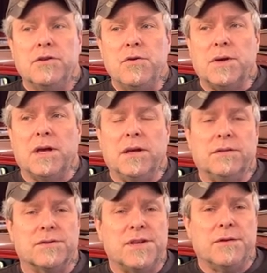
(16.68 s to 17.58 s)
you can
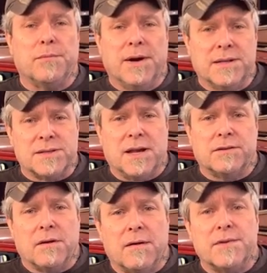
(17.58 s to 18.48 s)
get, there's other brands
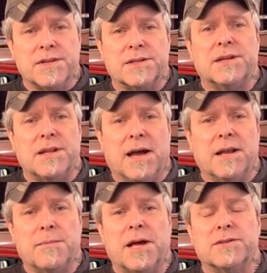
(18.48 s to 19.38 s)
out there, obviously,
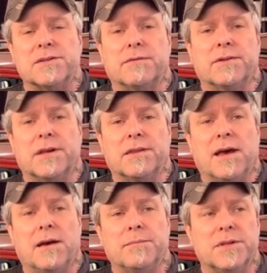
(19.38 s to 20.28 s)
Dynamat, stuff like
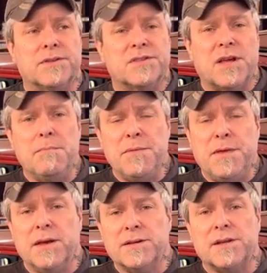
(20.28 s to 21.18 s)
that, but some
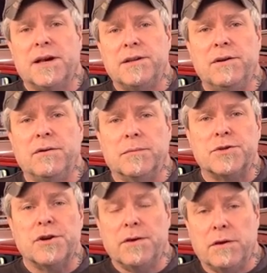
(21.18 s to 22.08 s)
things I do, I'm
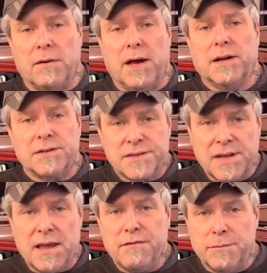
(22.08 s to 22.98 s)
showing you how to
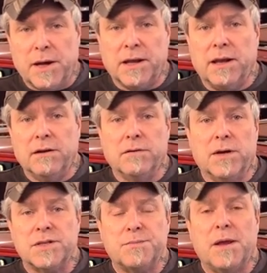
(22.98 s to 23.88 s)
save money,
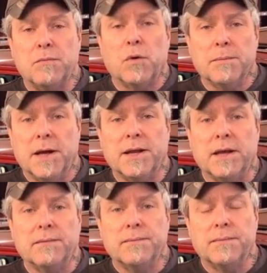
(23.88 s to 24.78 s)
not spend more
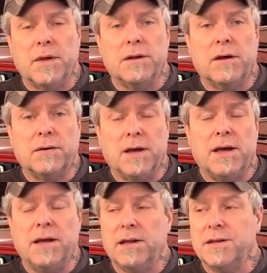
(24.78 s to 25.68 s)
money, and
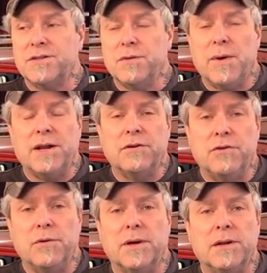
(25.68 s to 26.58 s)
okay, and that's the way to
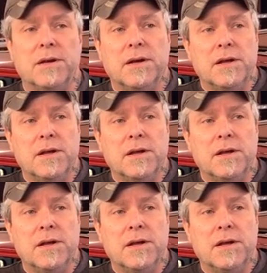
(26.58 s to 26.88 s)
do it.